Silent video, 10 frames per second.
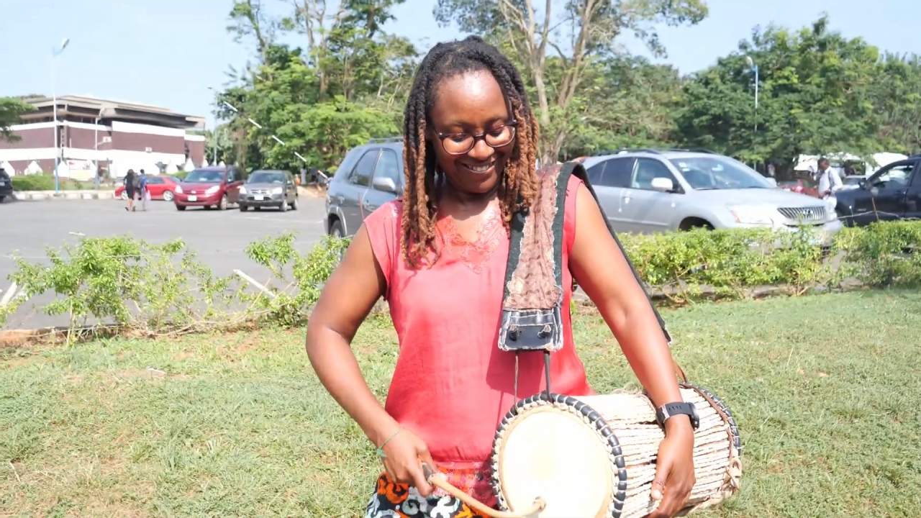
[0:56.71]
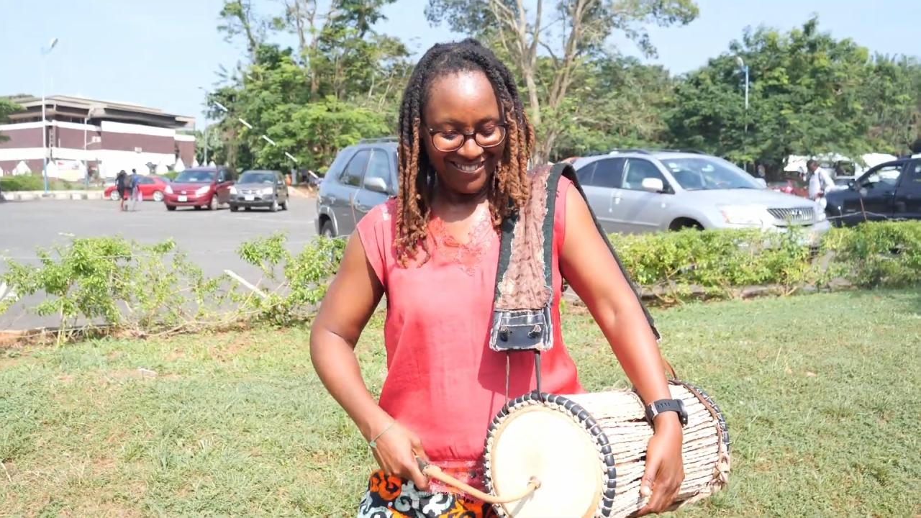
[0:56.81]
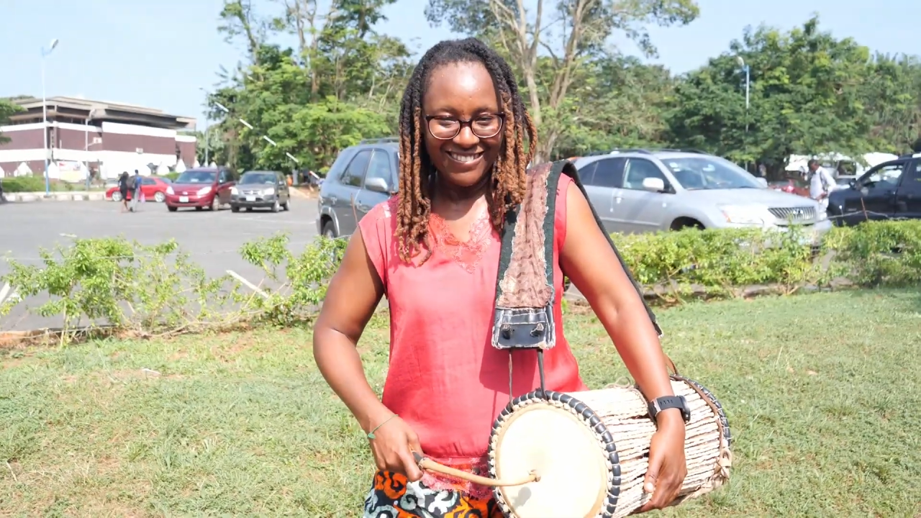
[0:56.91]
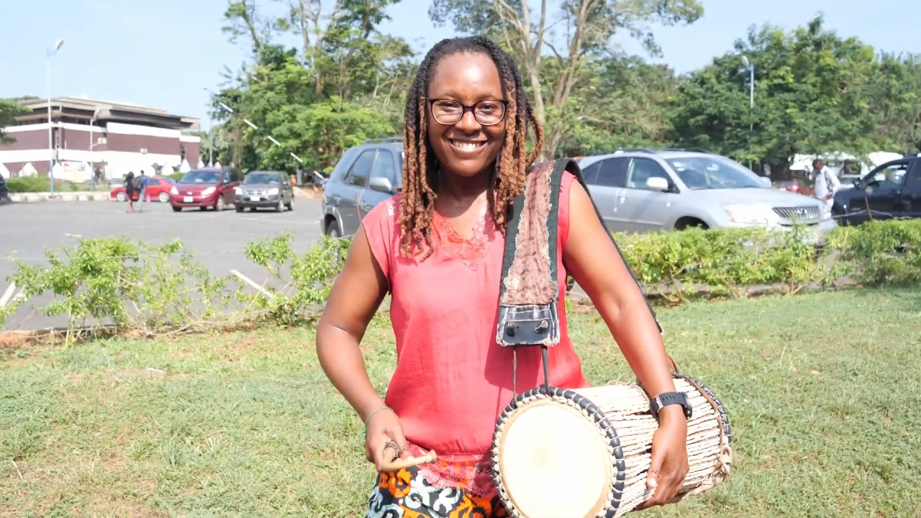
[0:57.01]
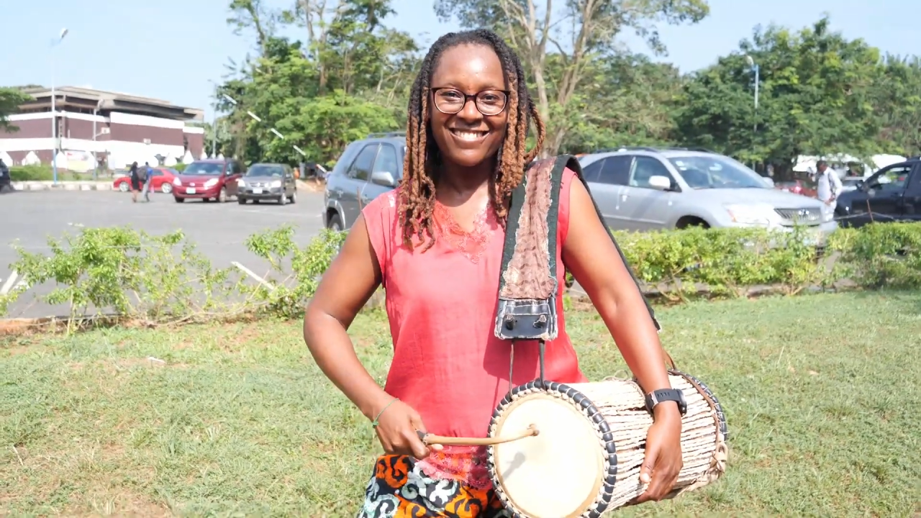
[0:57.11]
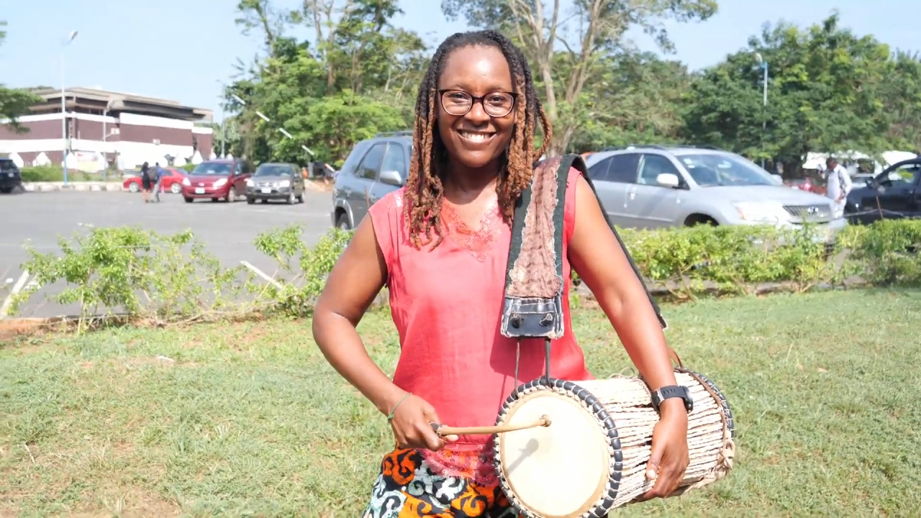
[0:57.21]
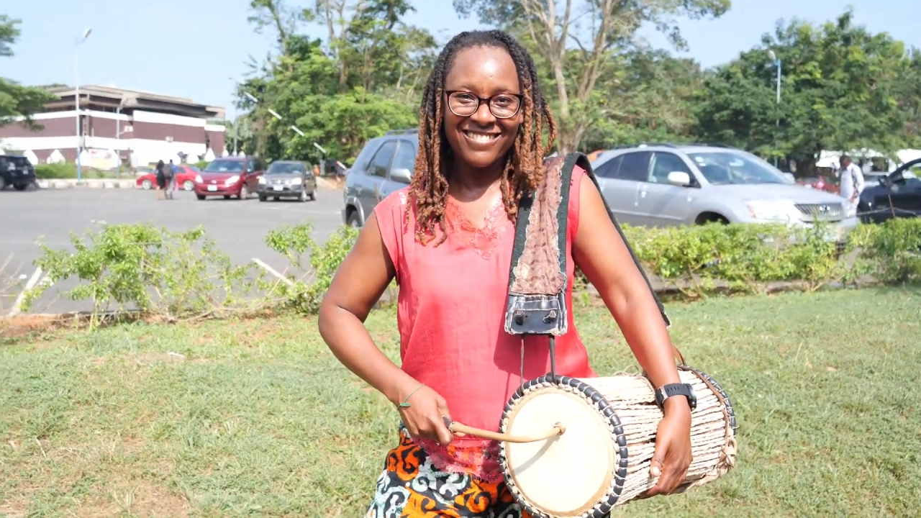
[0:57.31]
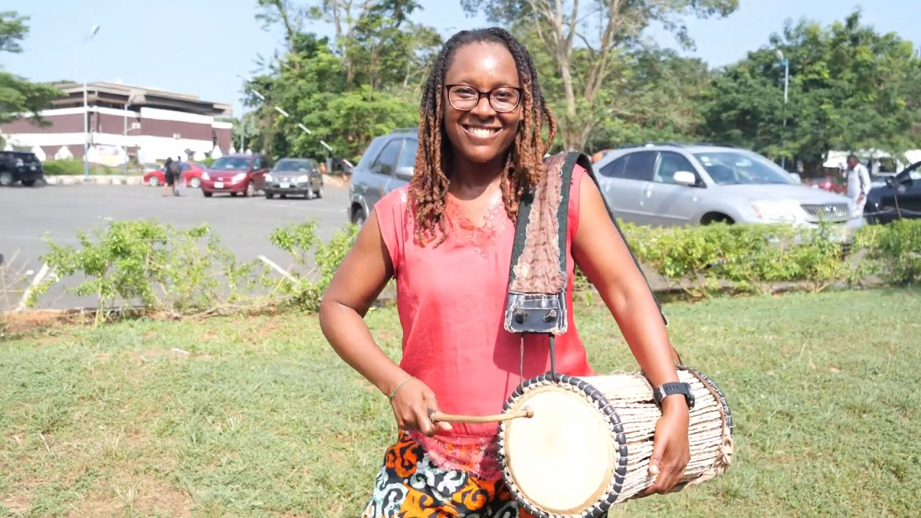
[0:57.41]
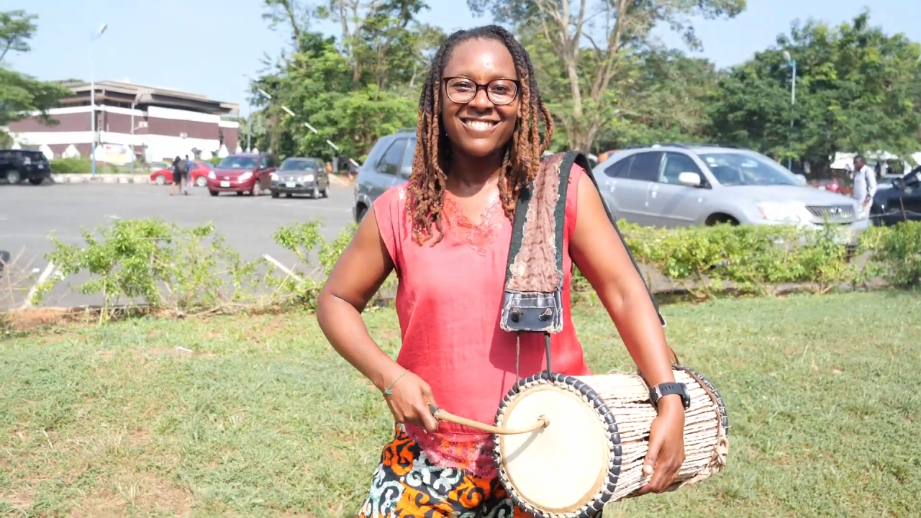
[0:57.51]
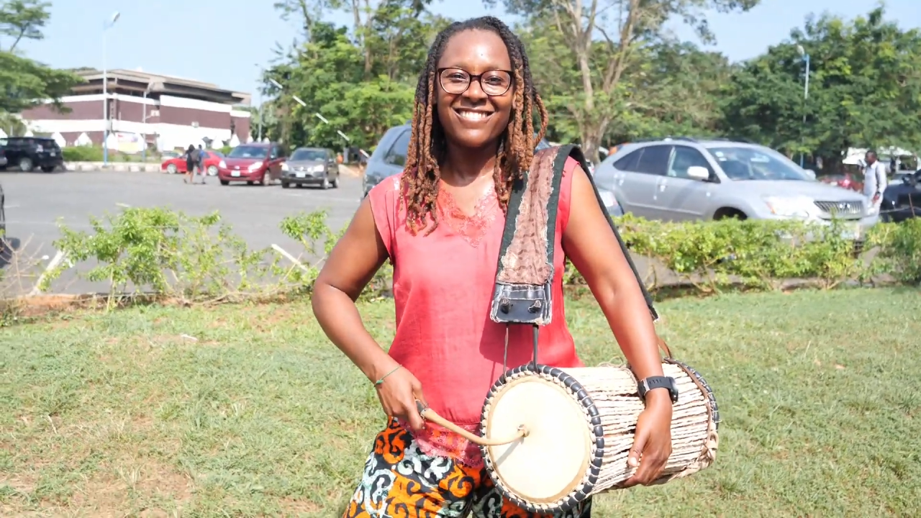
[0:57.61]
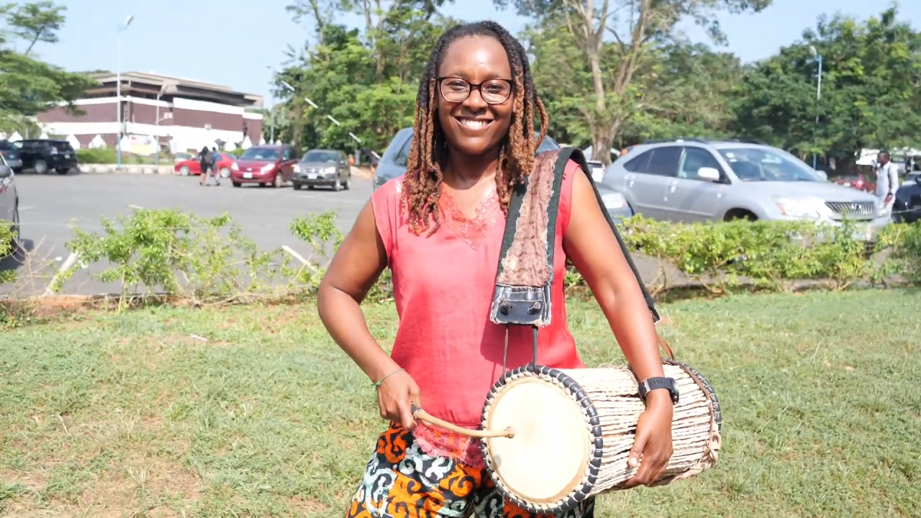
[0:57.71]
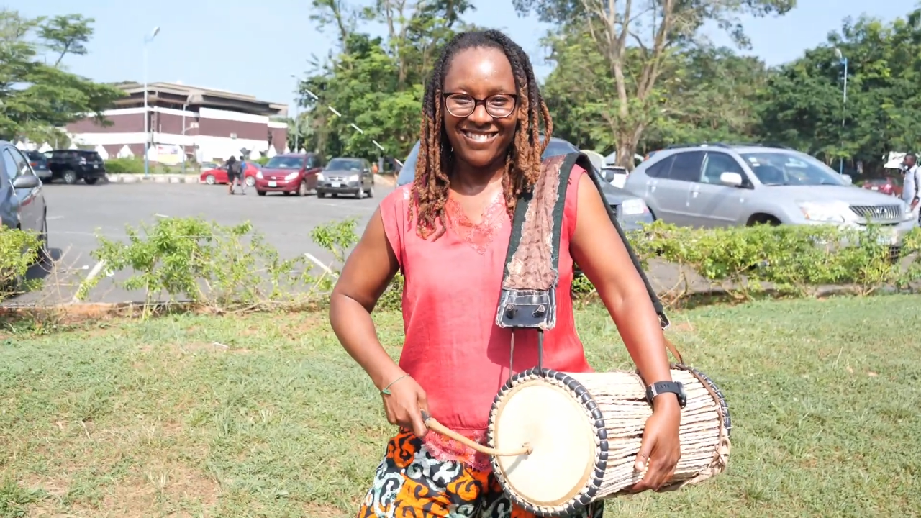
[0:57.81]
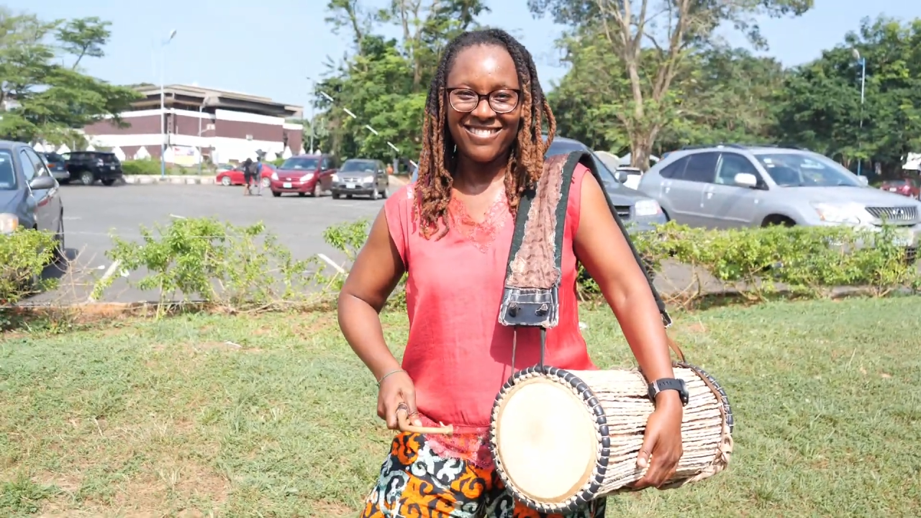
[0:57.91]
A visit to Oyo